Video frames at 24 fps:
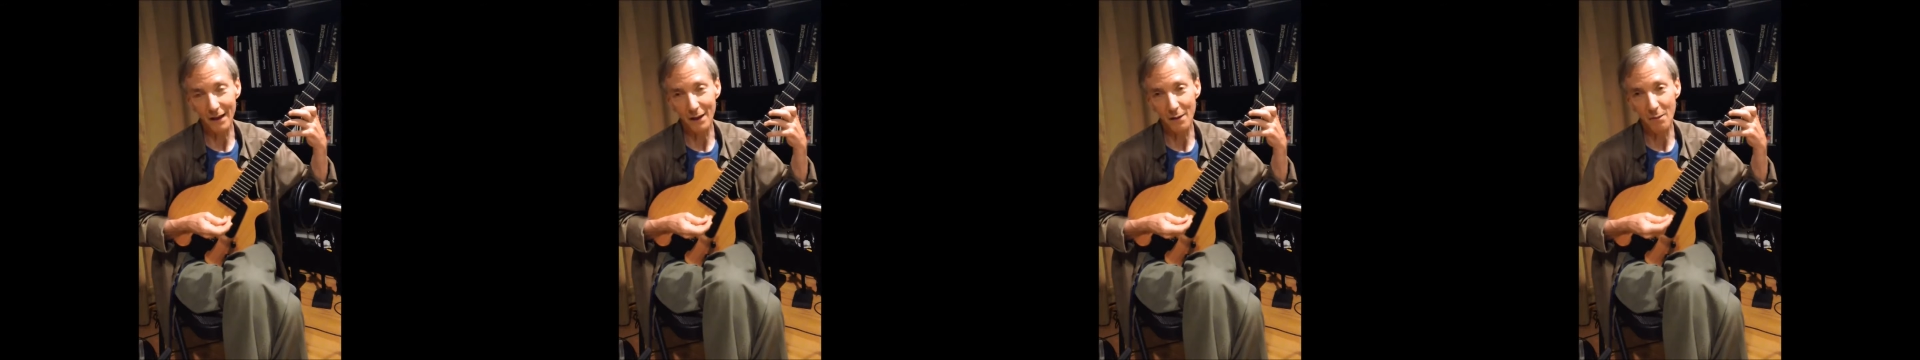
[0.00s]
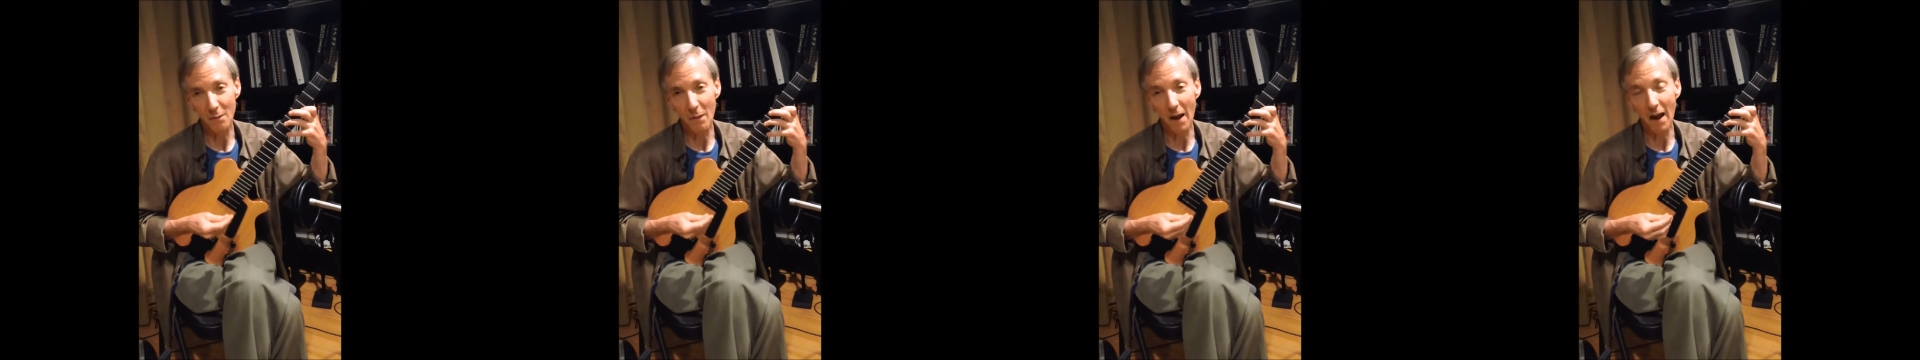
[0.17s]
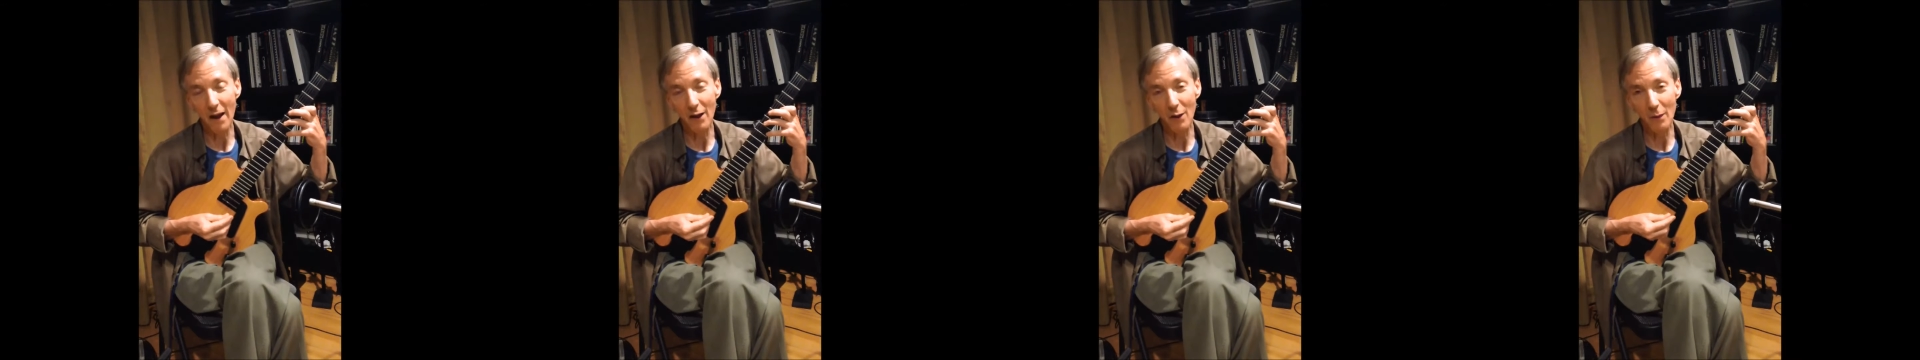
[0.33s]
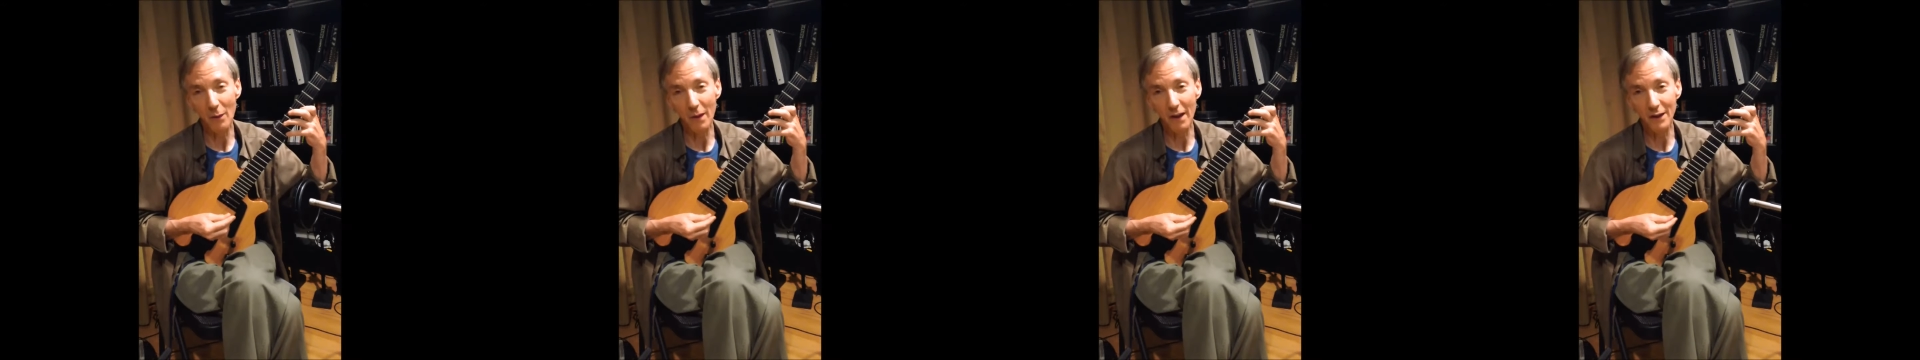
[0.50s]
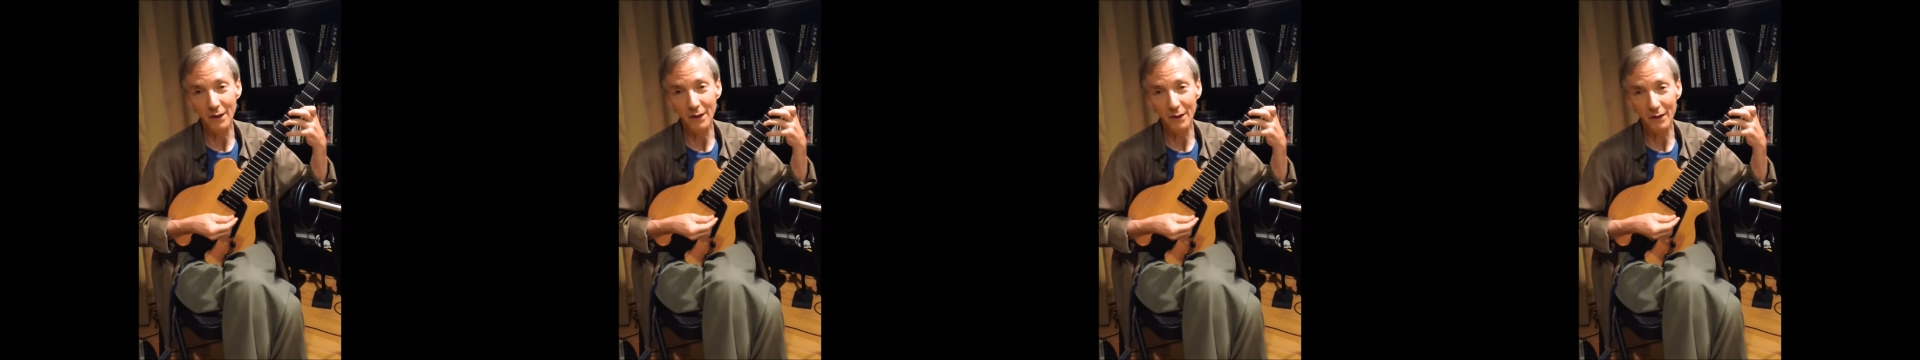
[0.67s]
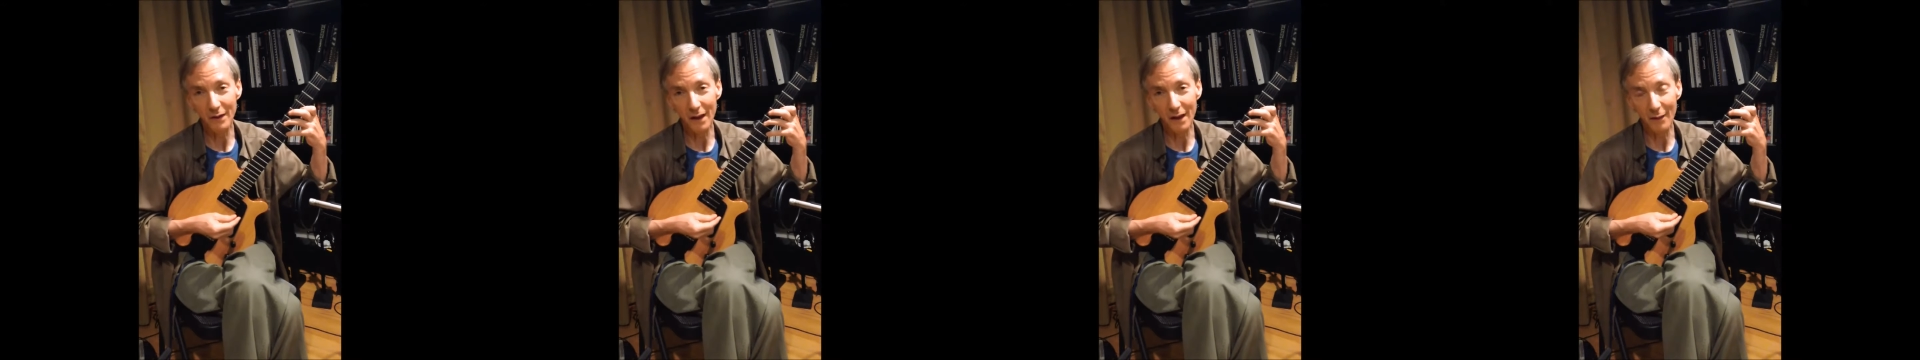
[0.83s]
minor
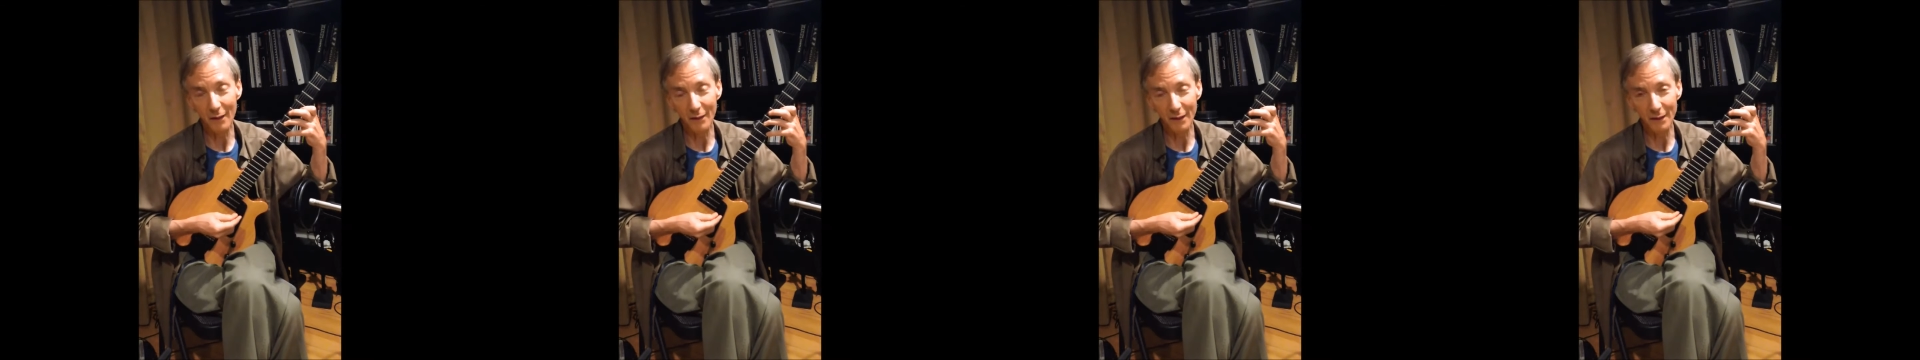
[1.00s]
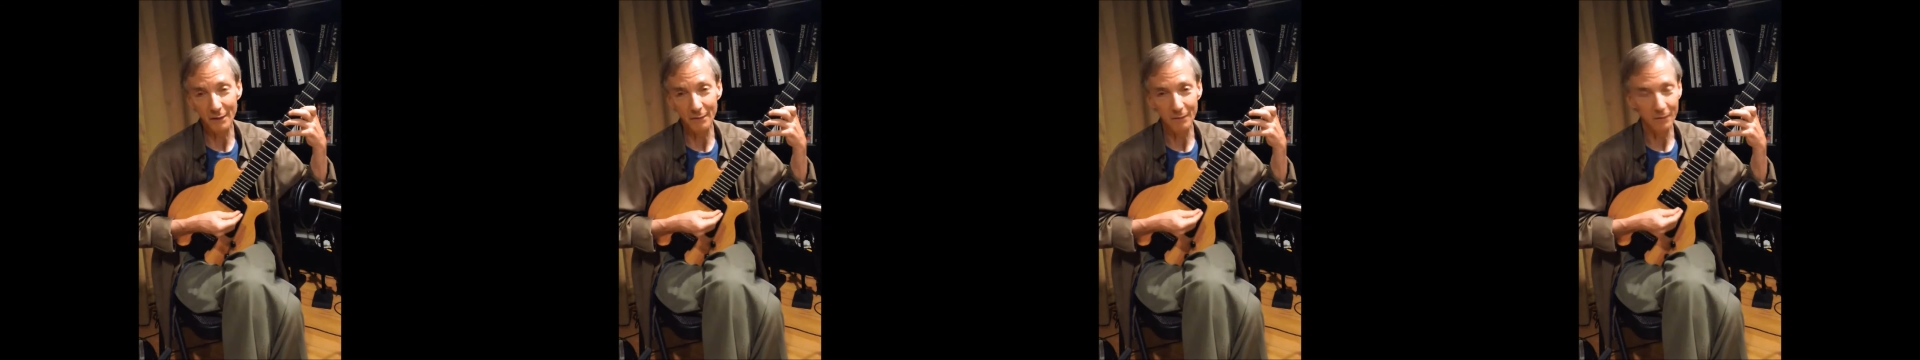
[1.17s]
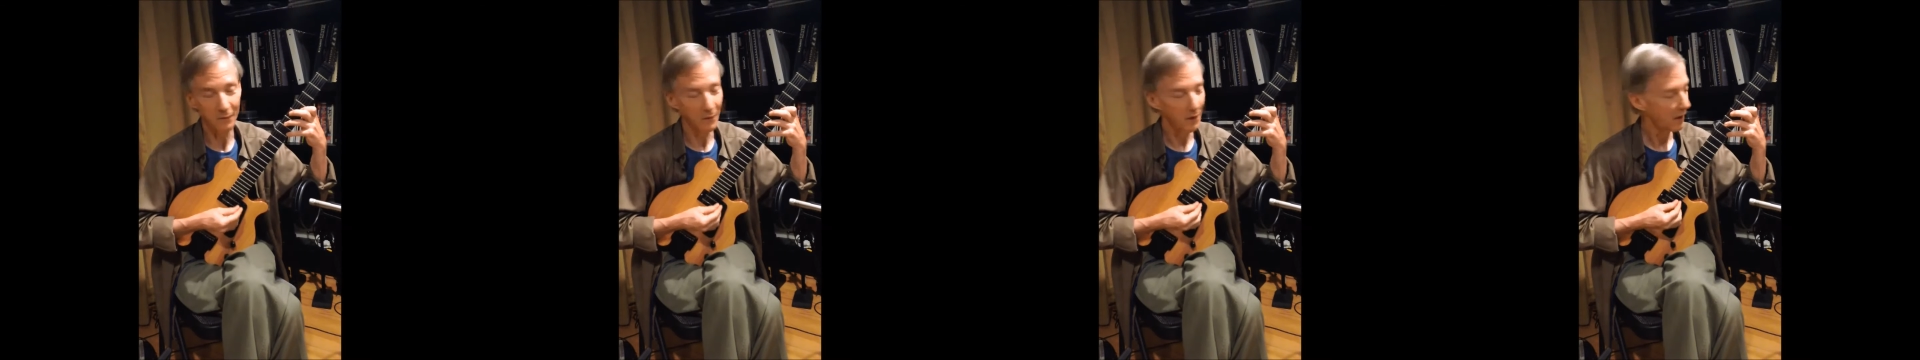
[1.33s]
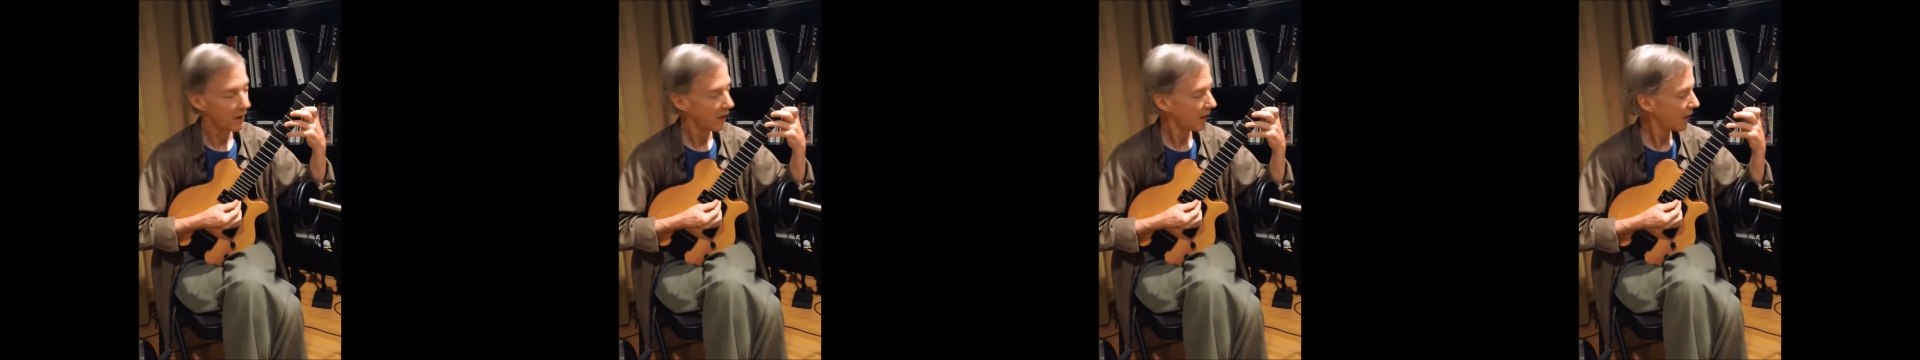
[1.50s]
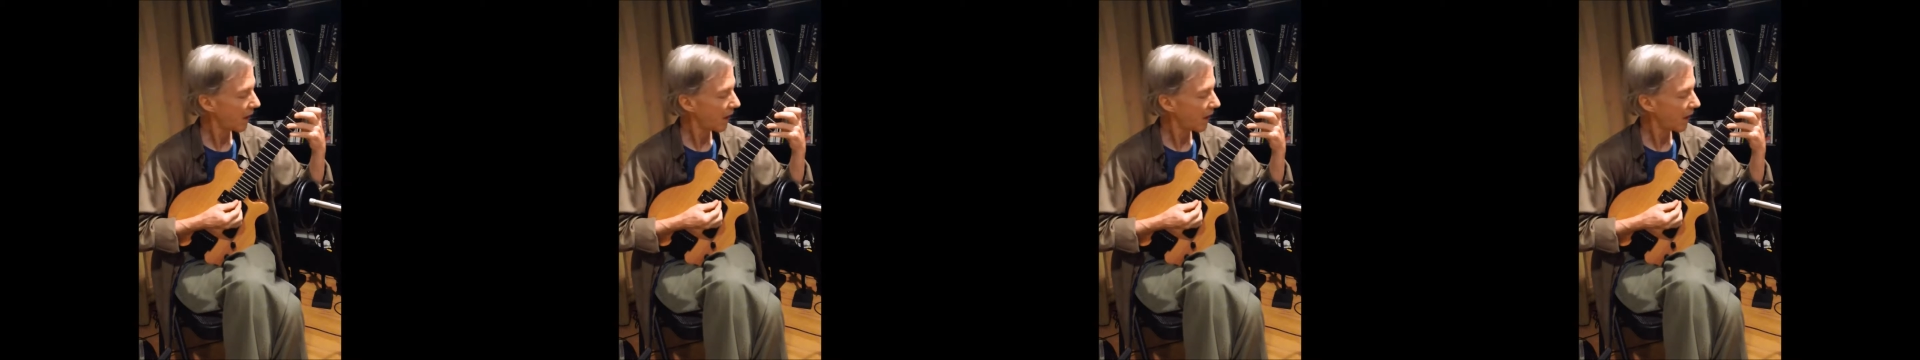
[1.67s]
major 7.